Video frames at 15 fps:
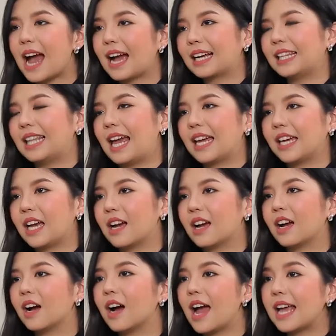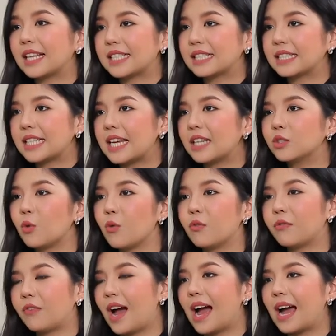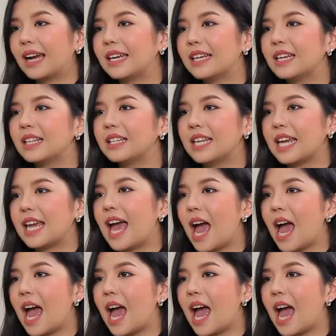act like an agency to find the